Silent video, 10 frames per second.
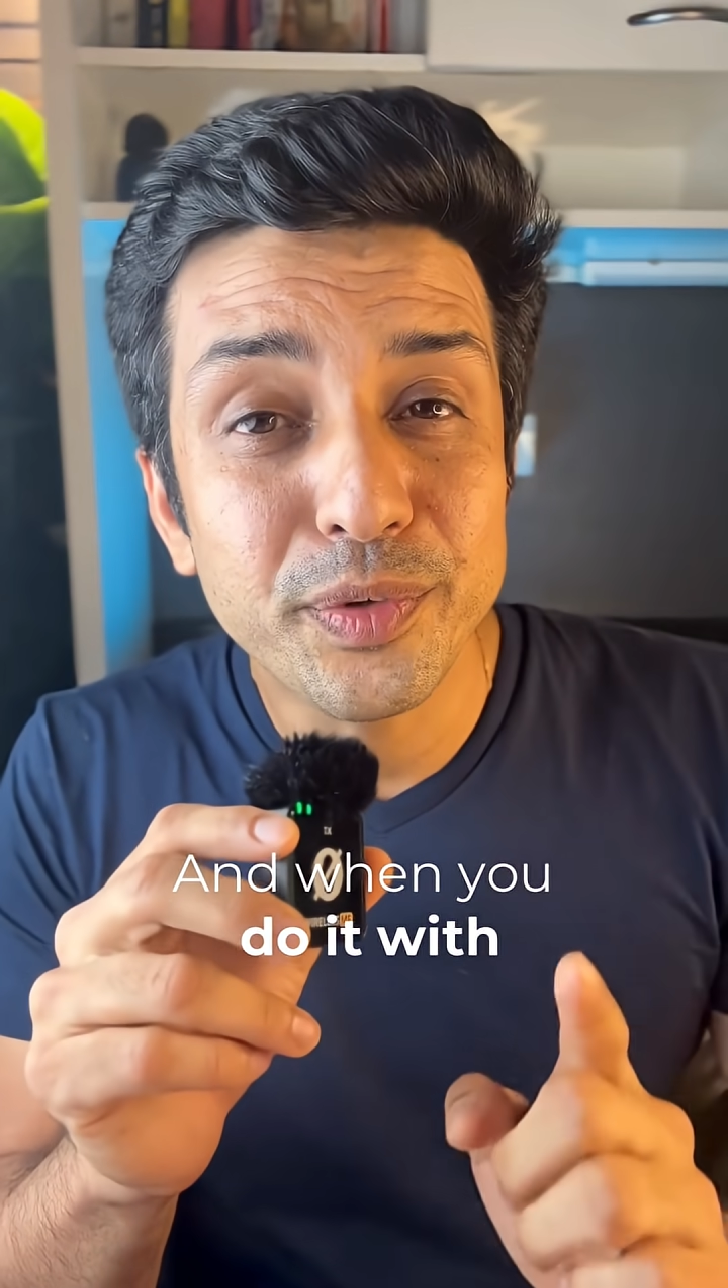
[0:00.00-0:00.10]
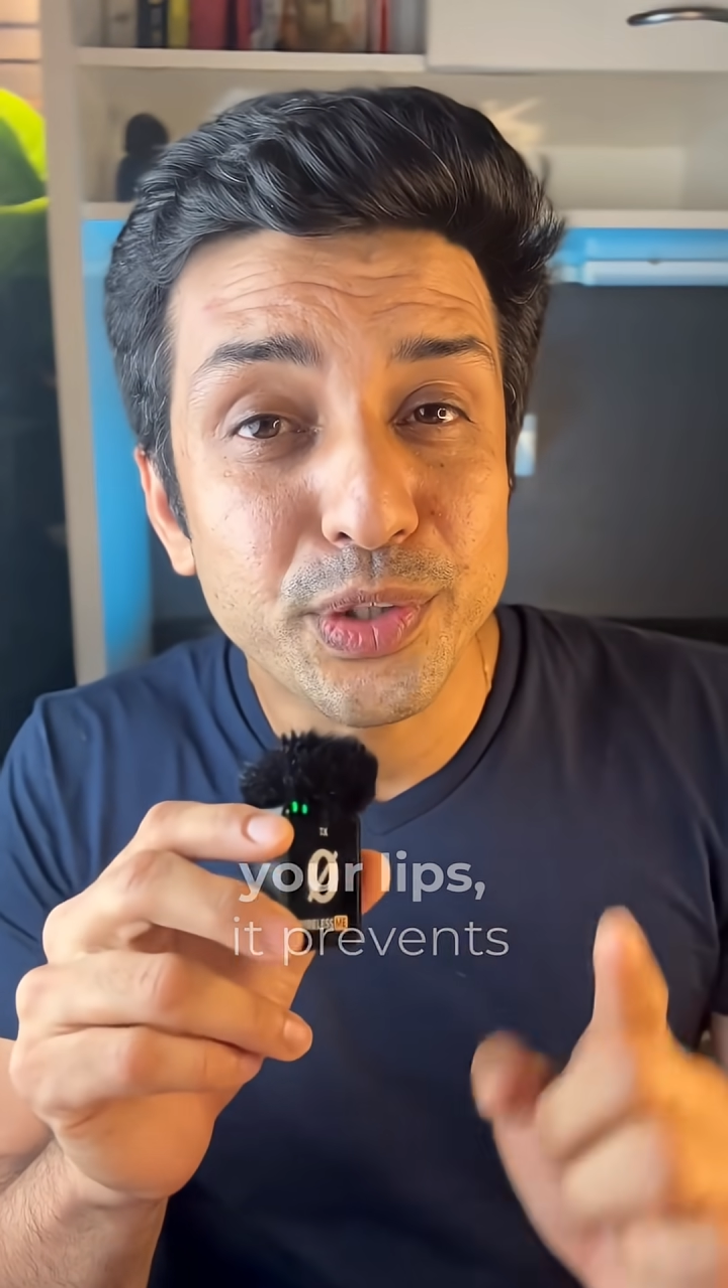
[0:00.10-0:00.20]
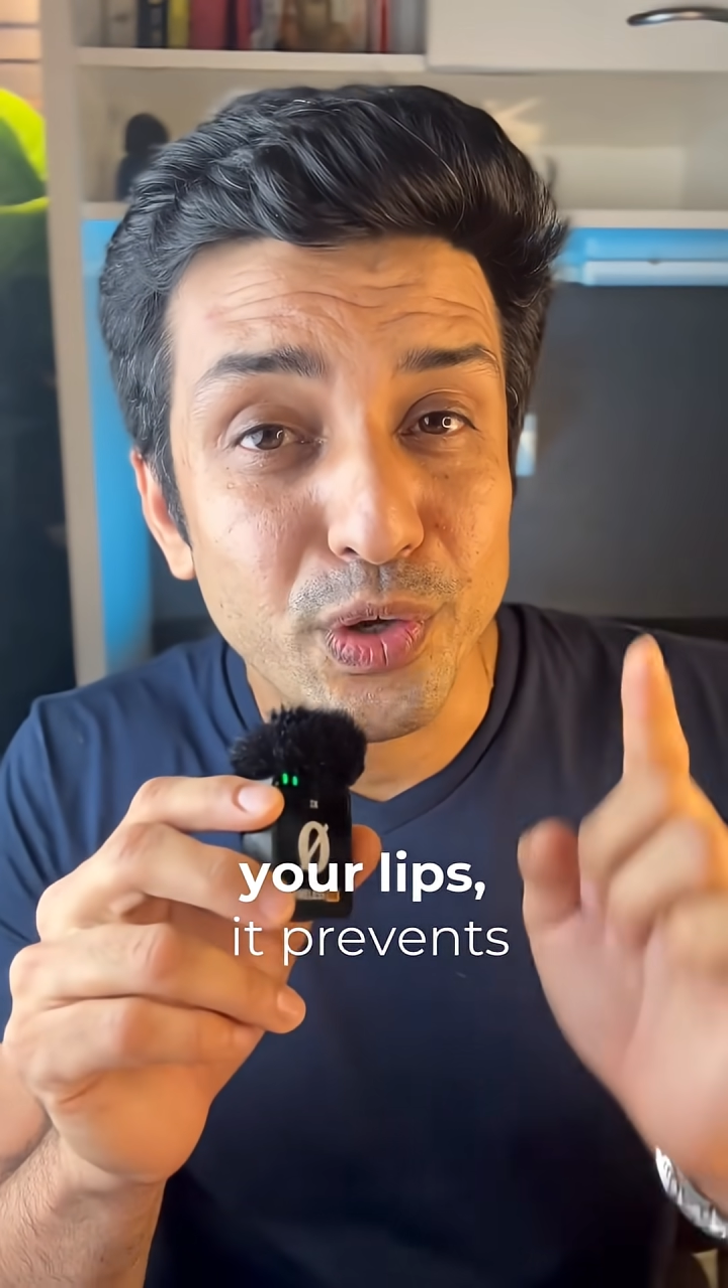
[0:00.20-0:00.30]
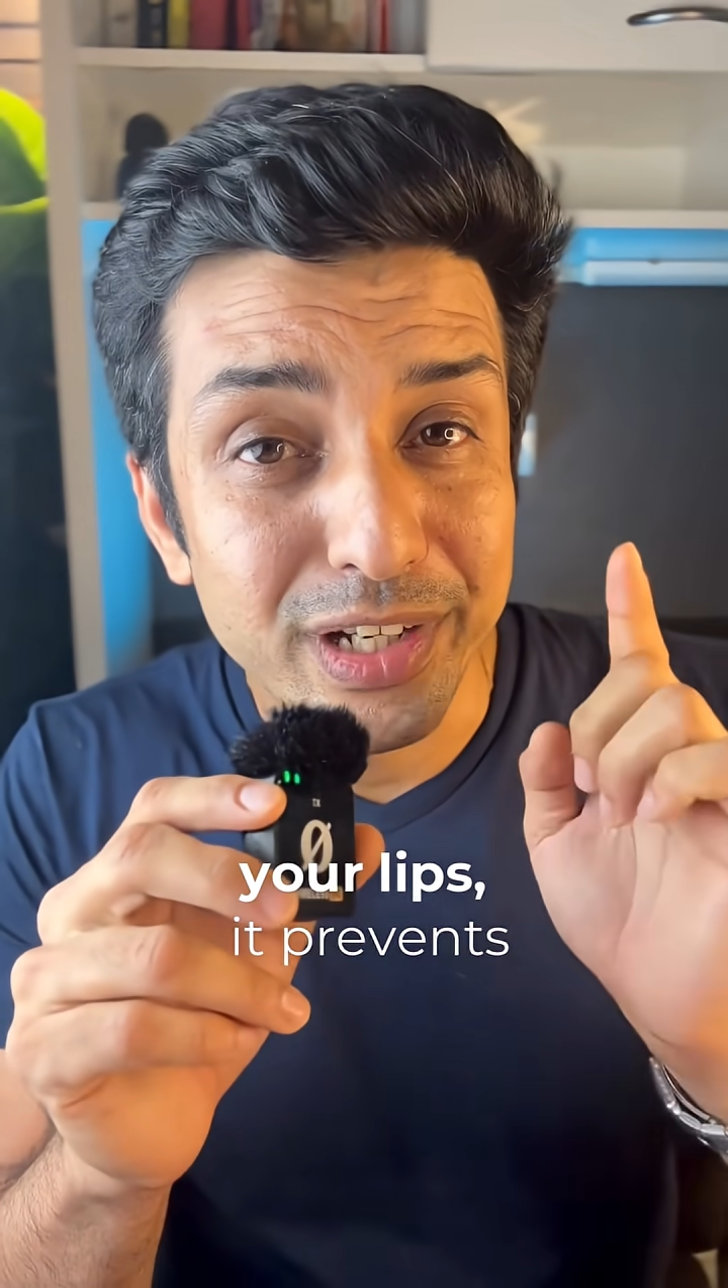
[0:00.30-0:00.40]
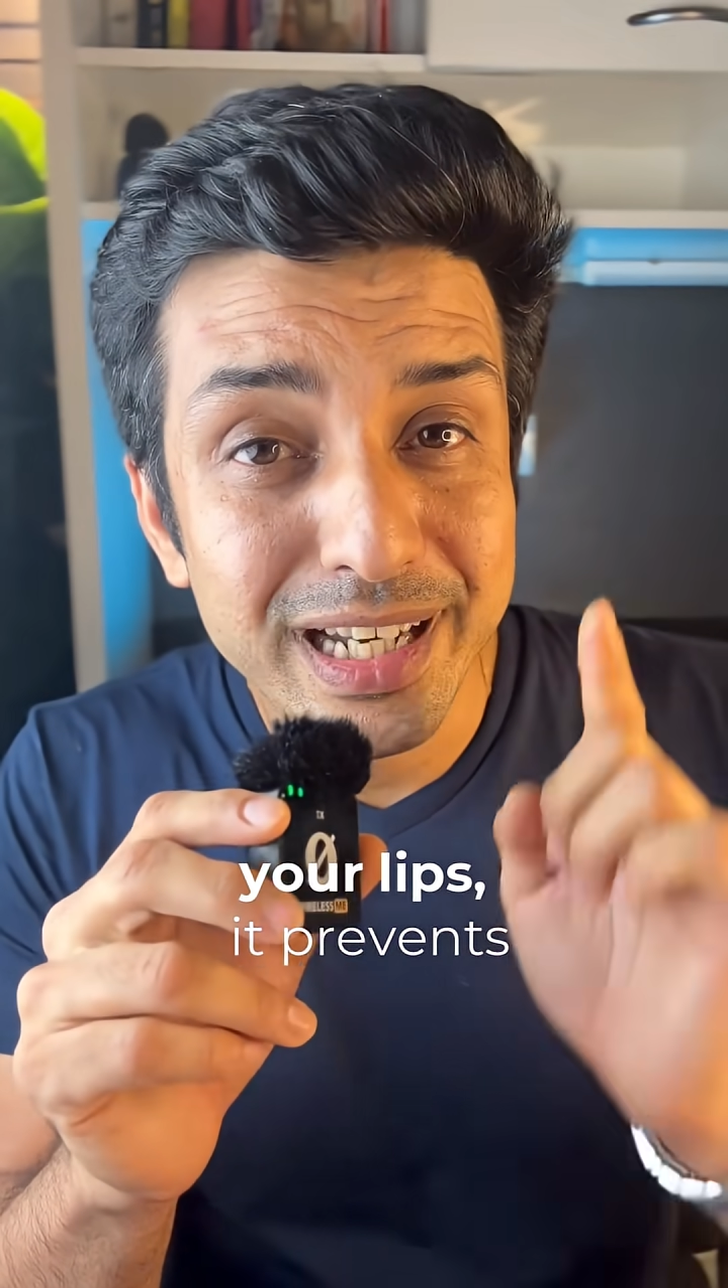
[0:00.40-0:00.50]

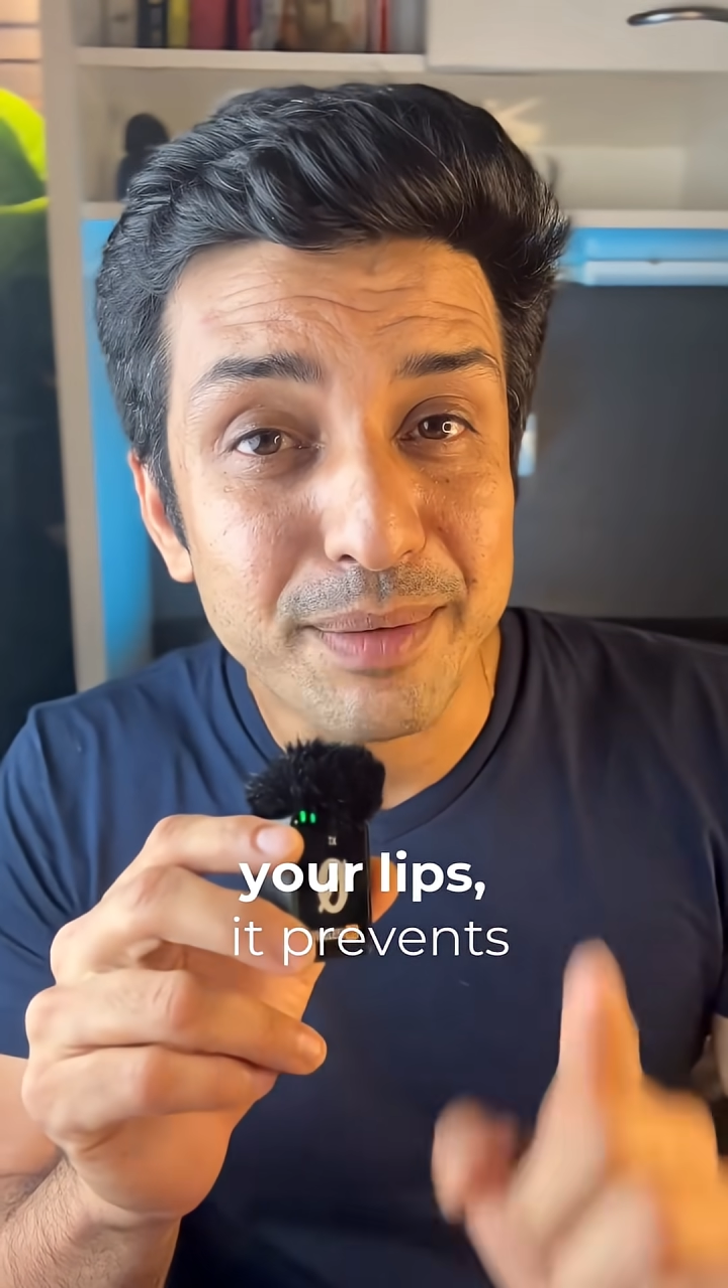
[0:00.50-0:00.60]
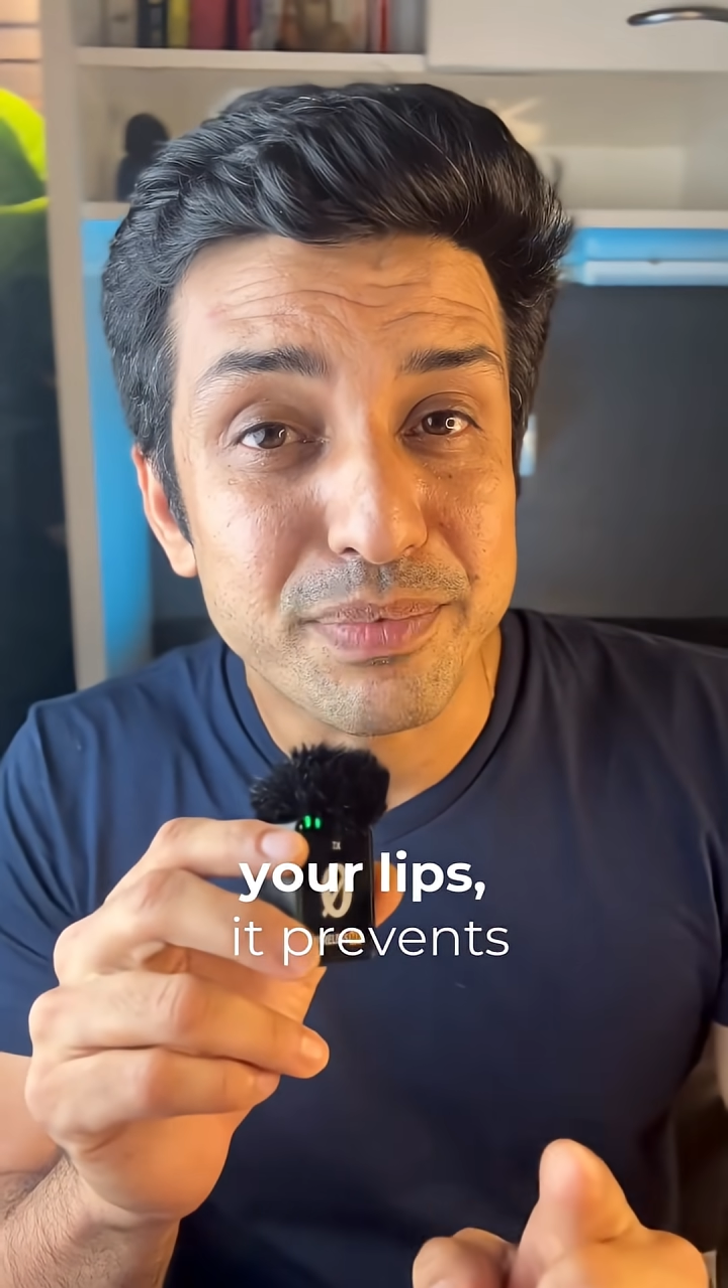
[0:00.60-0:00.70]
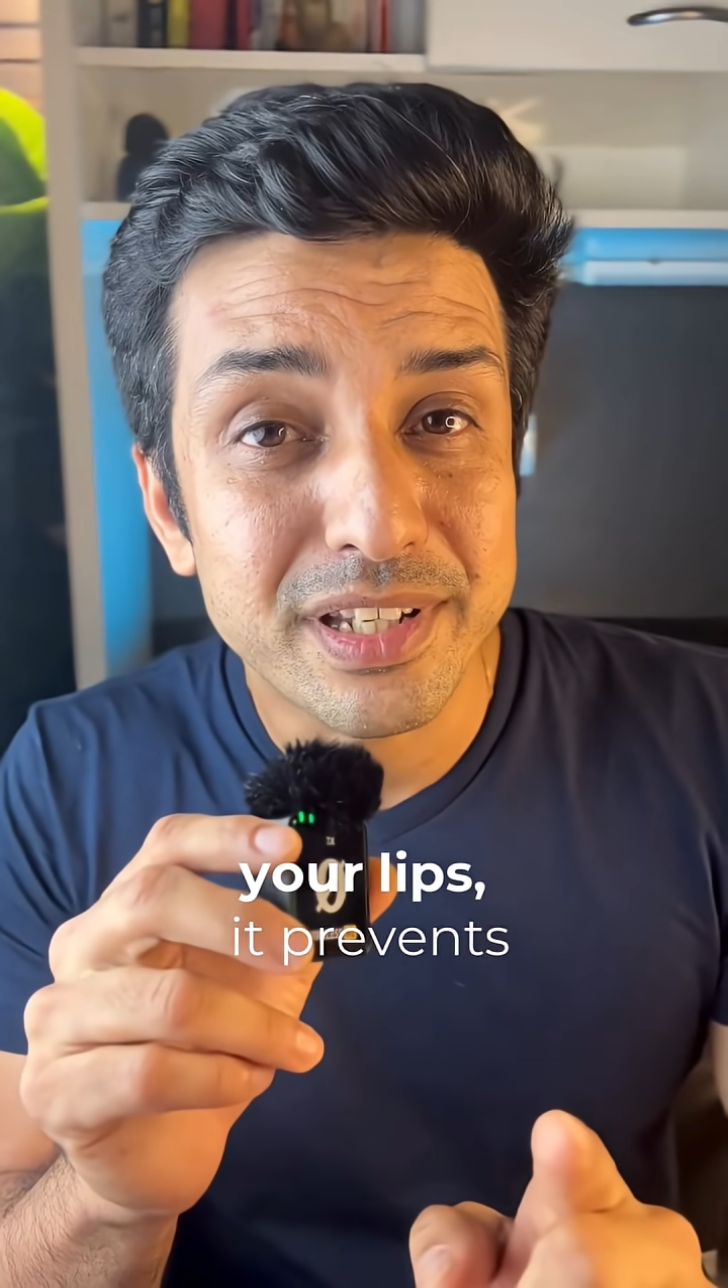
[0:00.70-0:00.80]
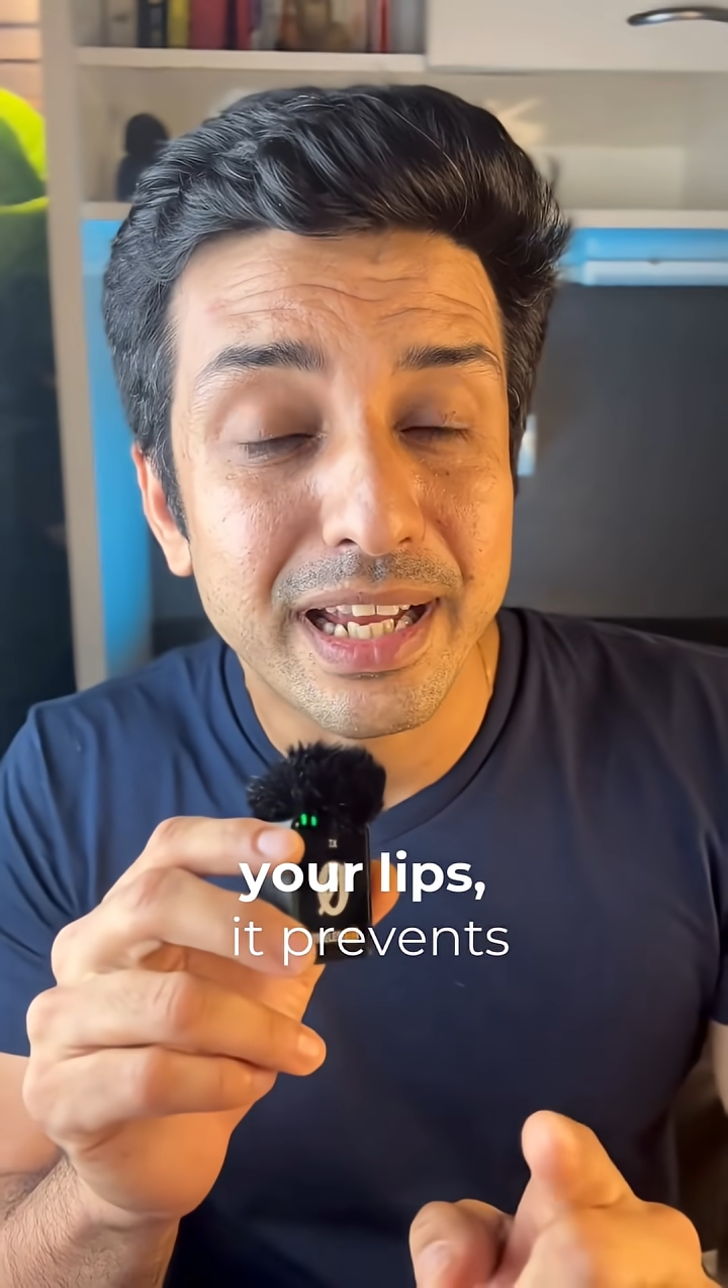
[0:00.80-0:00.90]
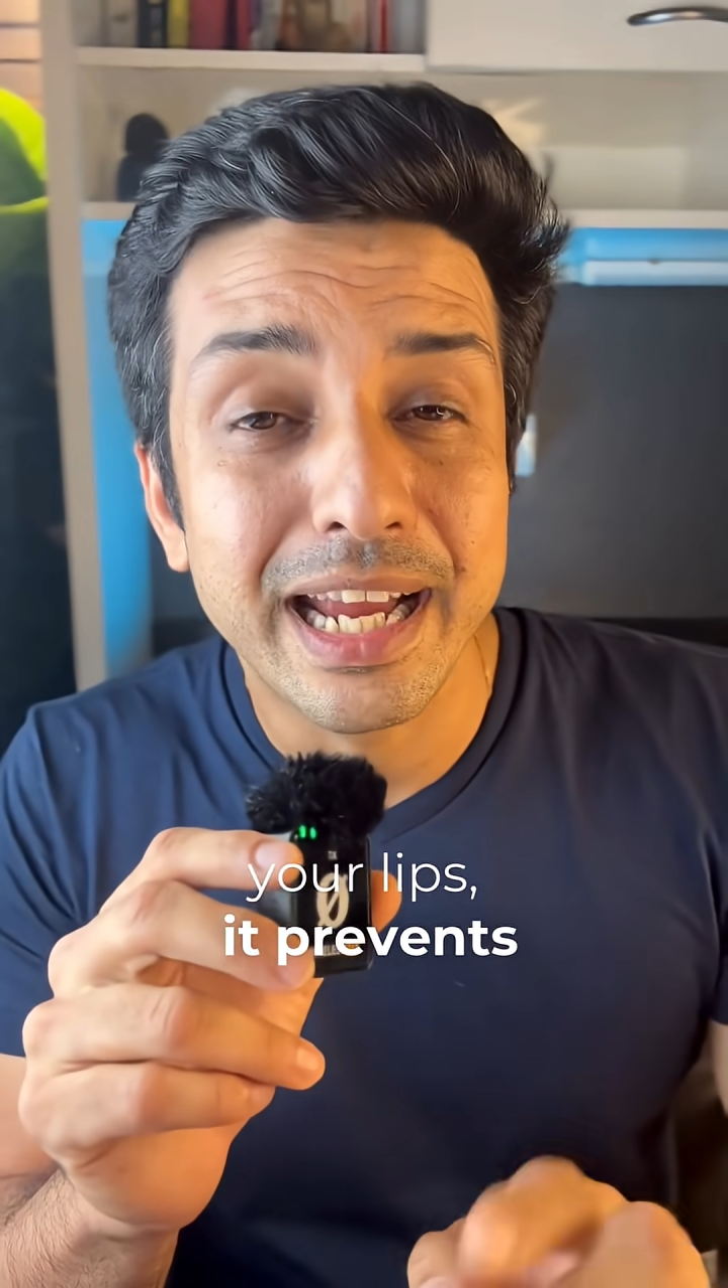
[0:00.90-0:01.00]
with your
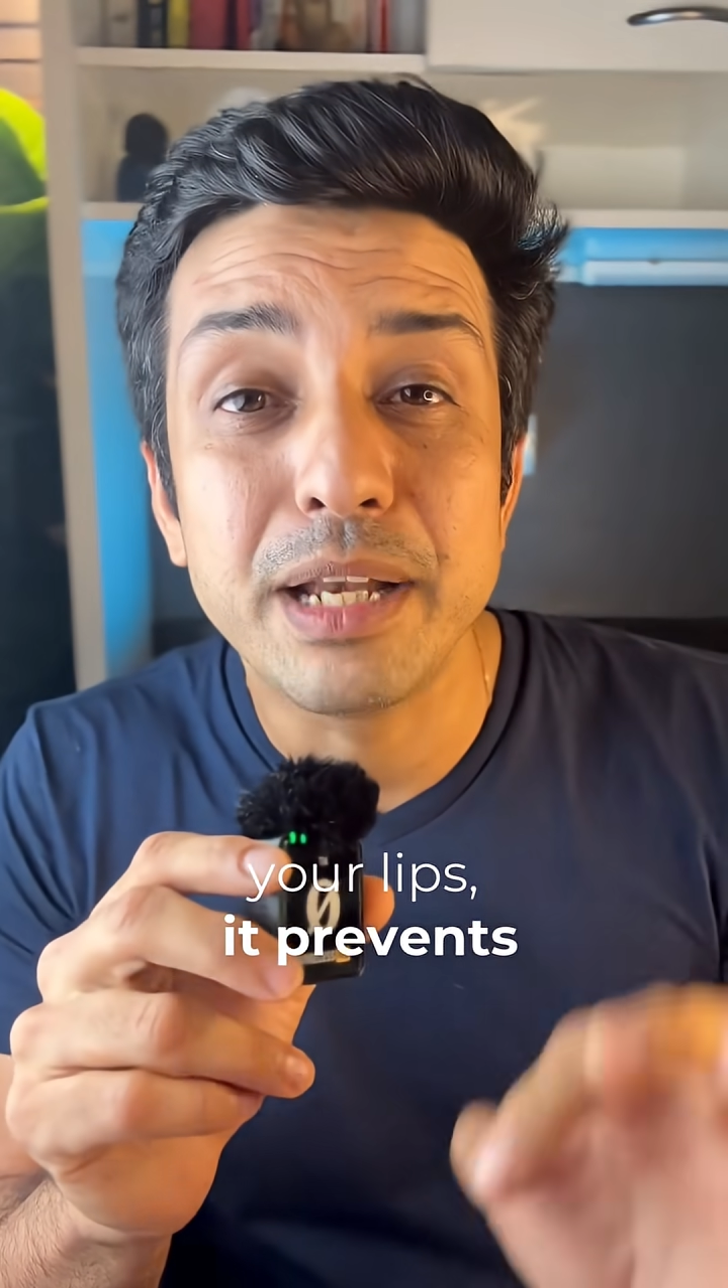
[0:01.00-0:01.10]
lips,